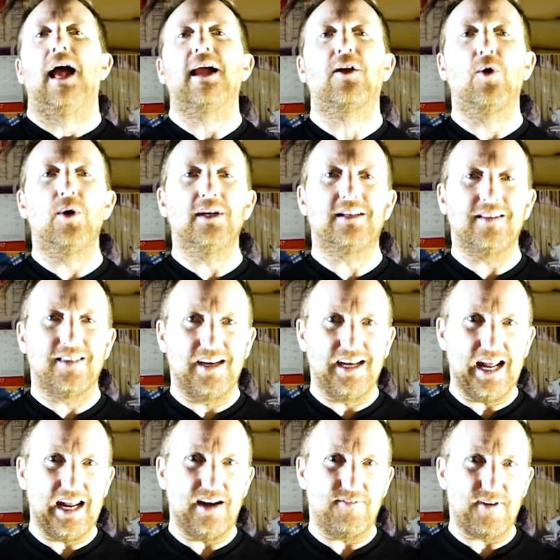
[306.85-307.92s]
I go into the
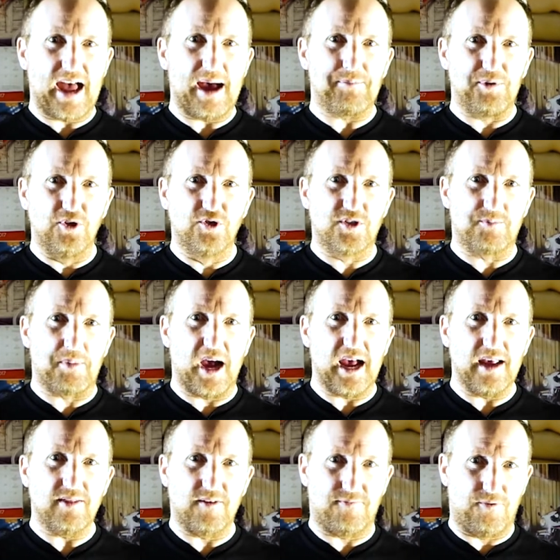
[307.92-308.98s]
native app used
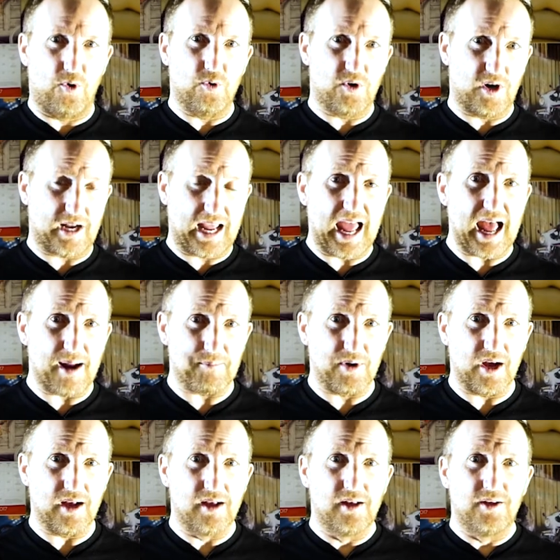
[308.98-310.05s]
by the phone or
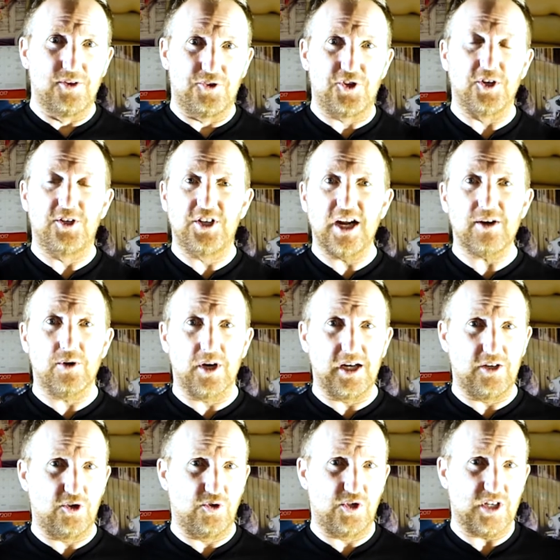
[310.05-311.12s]
camera, to generally
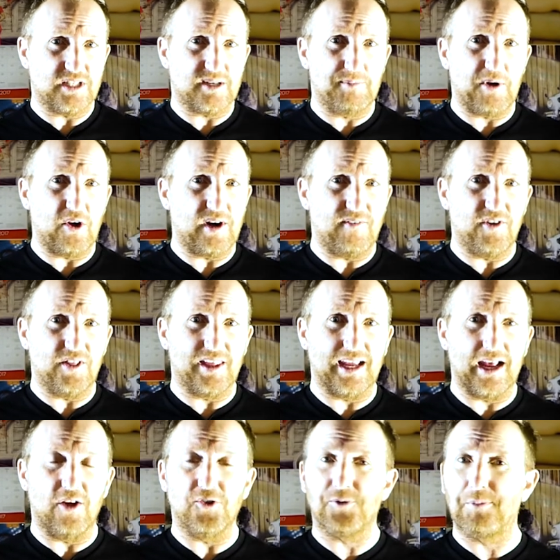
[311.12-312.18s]
do just about
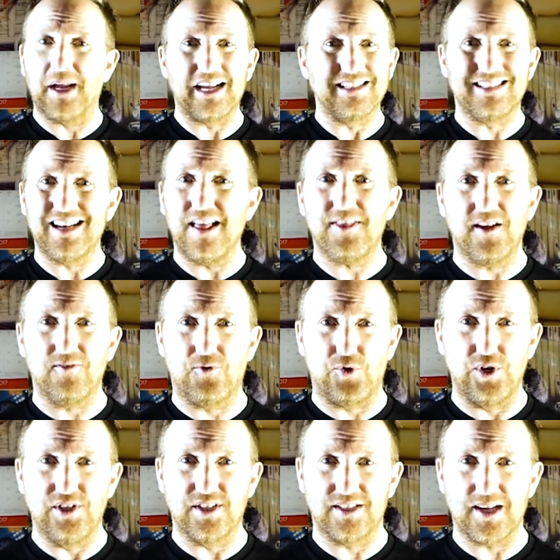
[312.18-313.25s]
everything else because nothing
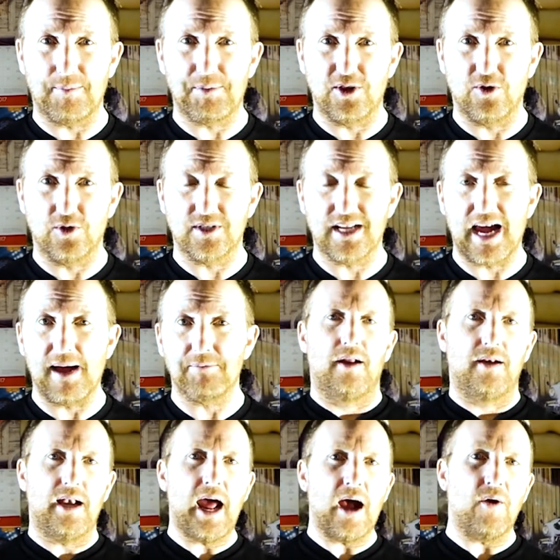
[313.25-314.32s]
freezes up in those apps.
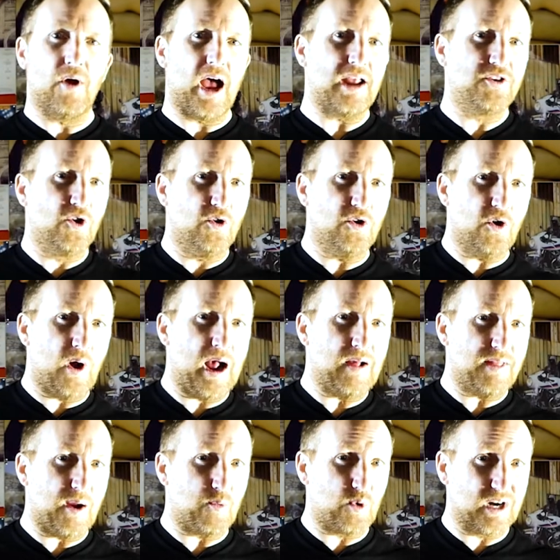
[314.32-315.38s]
Now, I don't know how
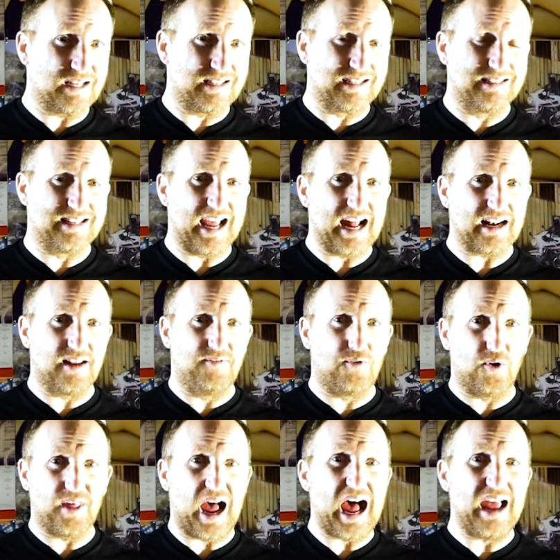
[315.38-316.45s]
that works exactly
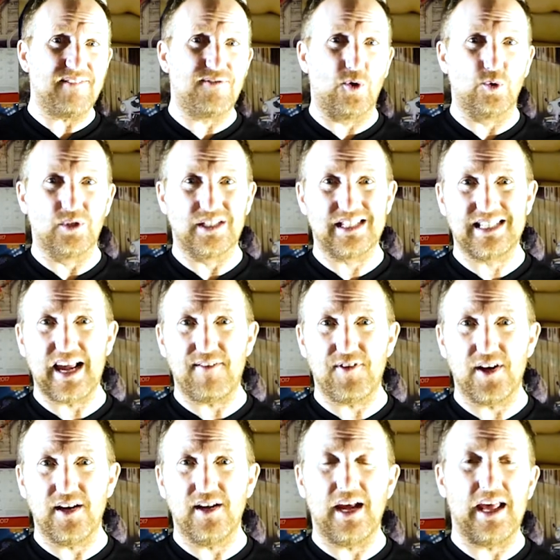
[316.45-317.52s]
for the iPhone
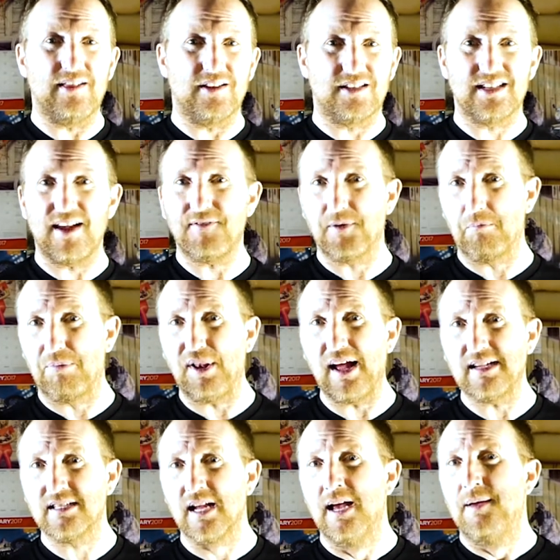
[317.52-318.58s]
7 and the 7
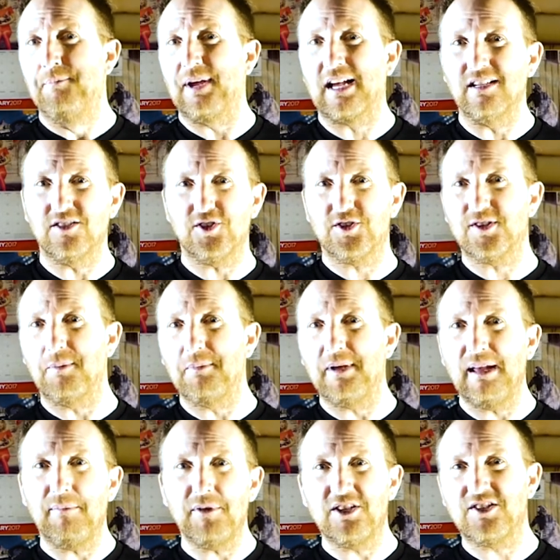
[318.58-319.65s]
Plus because there's some
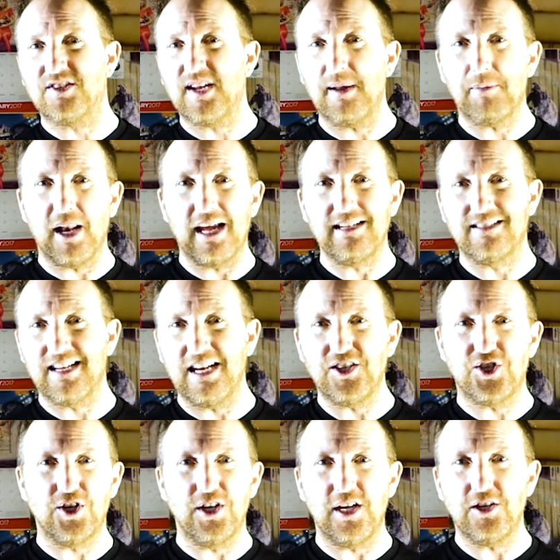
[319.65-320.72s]
image
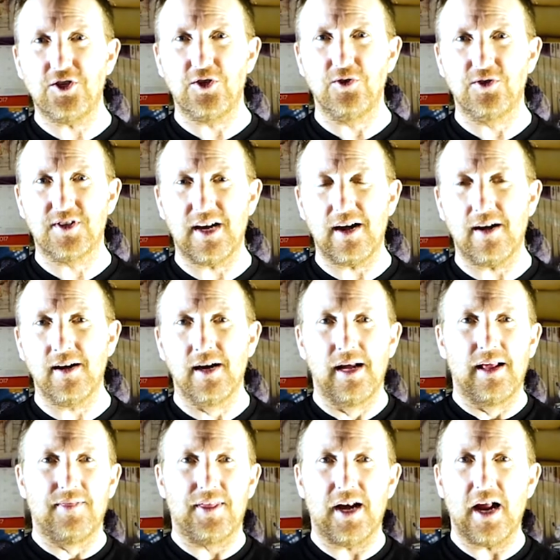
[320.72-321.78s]
stabilization issues there
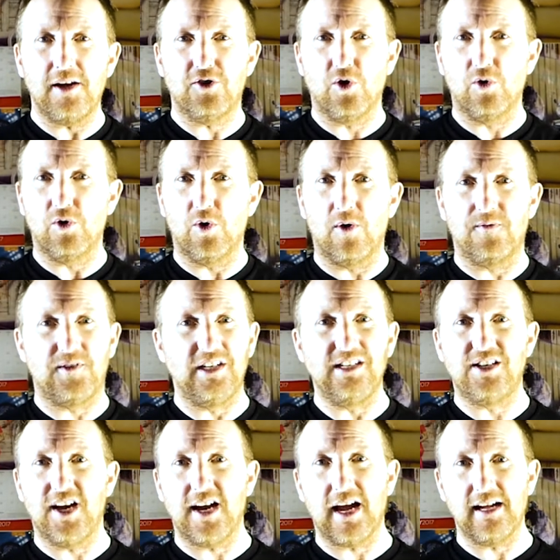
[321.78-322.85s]
that I don't know if
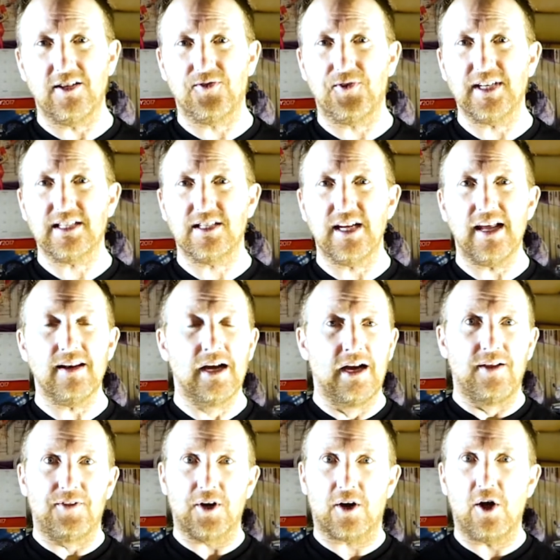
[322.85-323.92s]
DJI has fixed yet.
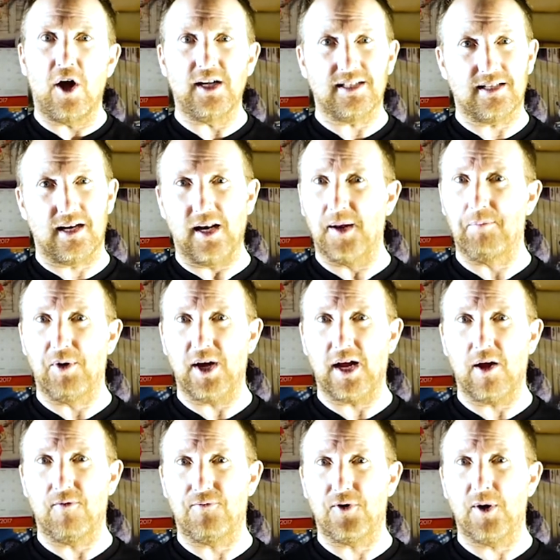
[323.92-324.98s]
They're constantly putting
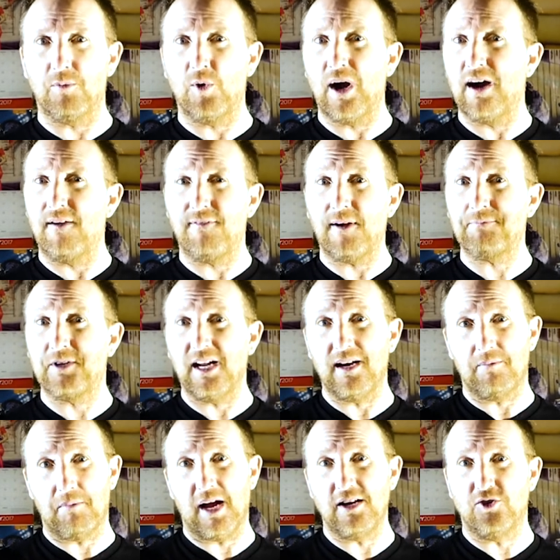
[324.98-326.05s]
out firmware. I've
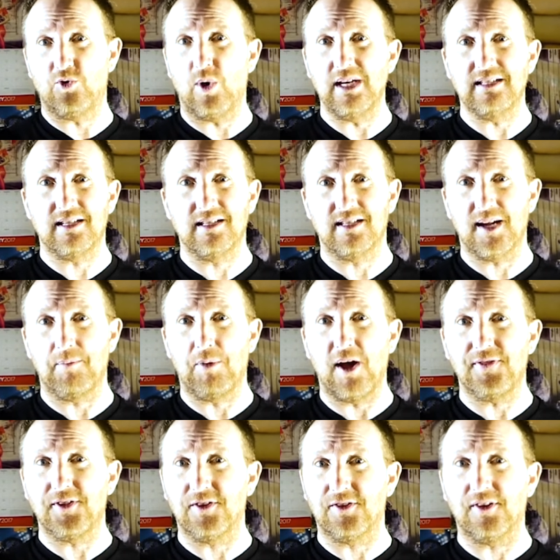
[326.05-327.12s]
updated mine twice since I
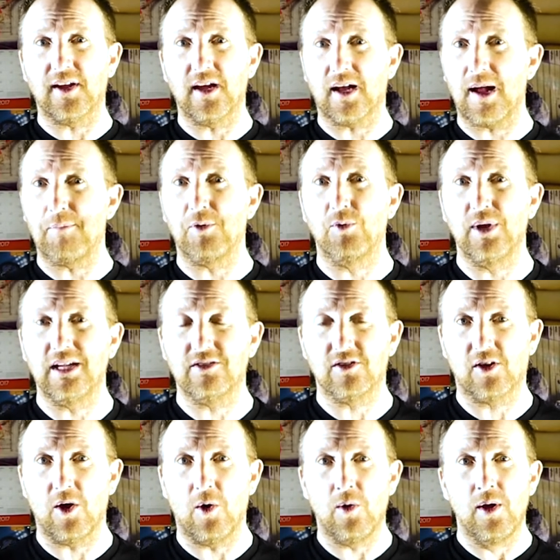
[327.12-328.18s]
bought this thing a couple weeks
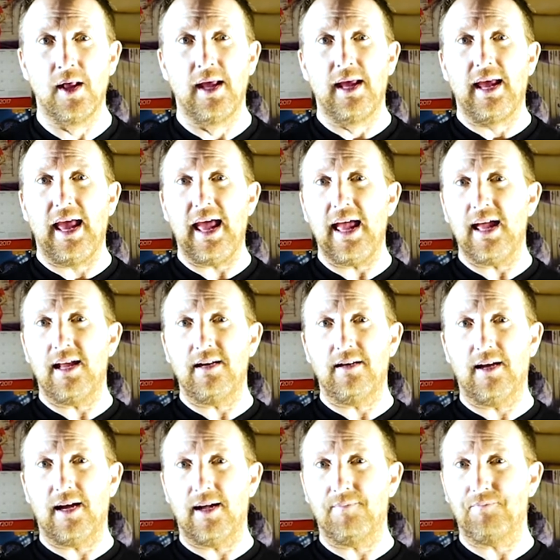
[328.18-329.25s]
ago, and
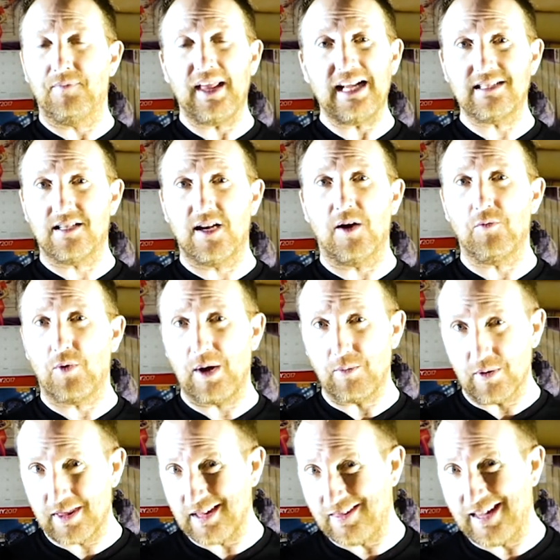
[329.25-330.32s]
that's done right
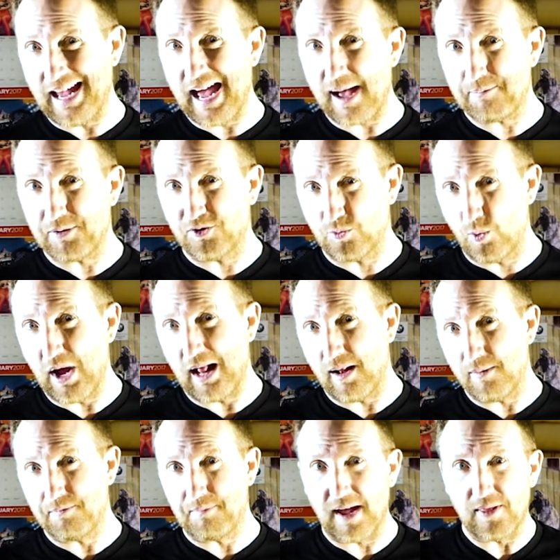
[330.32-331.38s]
within the app as
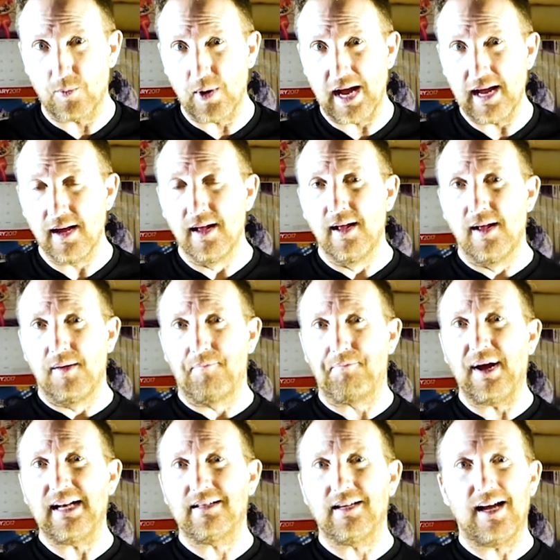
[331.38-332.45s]
well, by the way.
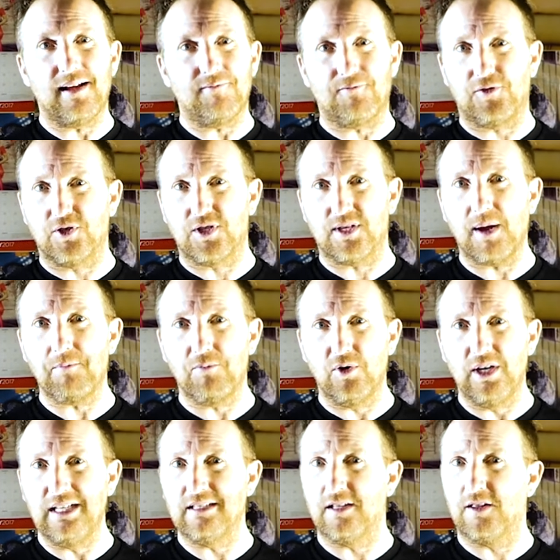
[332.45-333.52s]
But for some
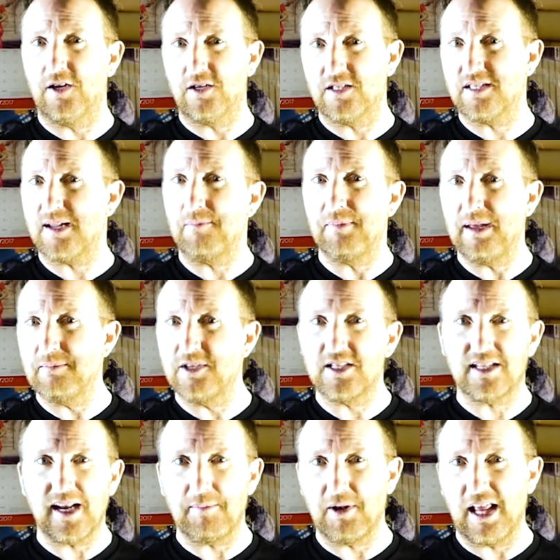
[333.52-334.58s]
reason, there's some image
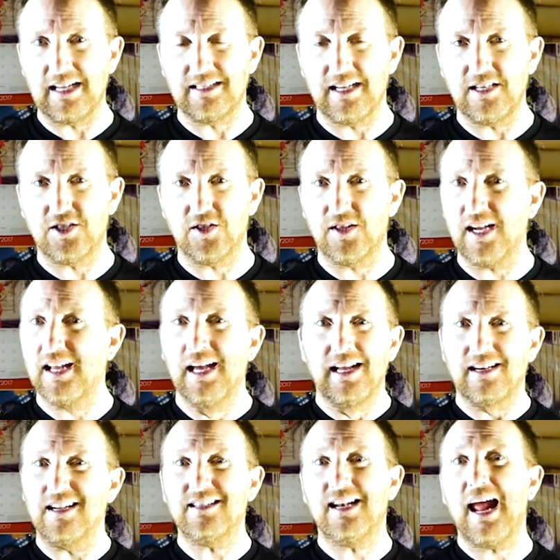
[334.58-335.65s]
stabilization thing.
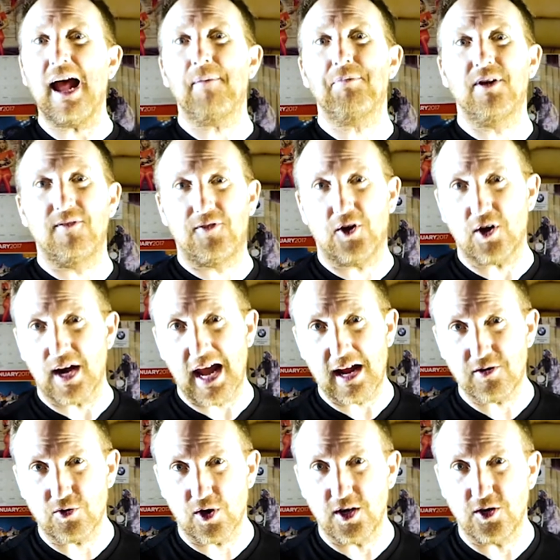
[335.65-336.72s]
Doesn't happen if you're an
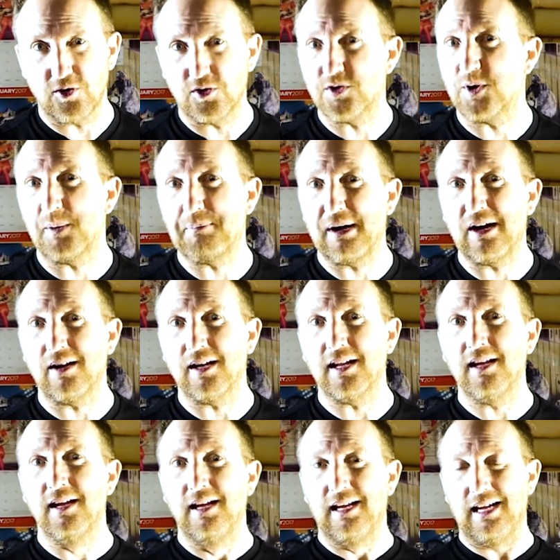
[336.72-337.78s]
Android user,
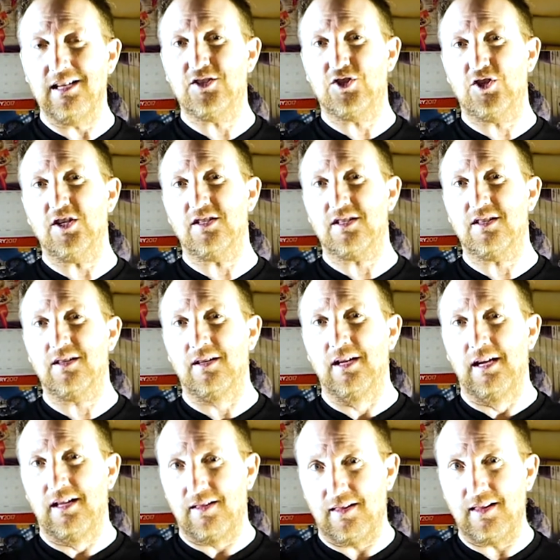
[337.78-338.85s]
apparently. It's just
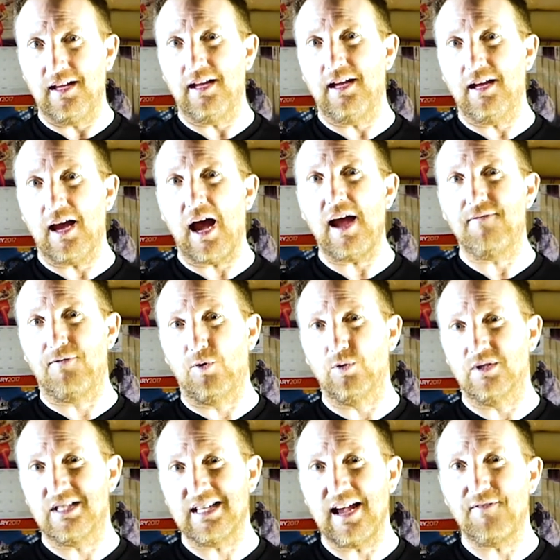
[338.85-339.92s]
the
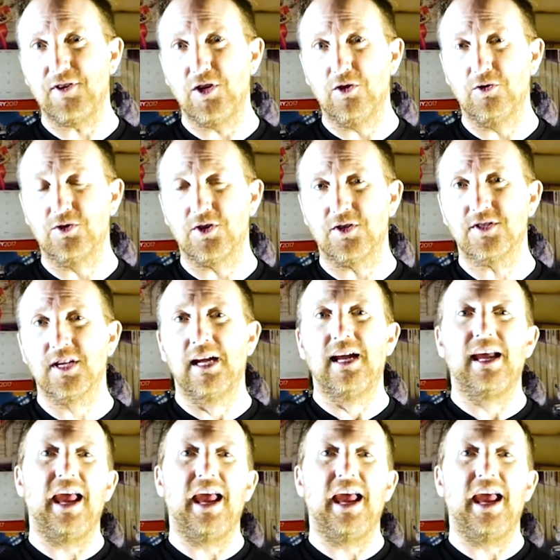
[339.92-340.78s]
iPhone 7 users.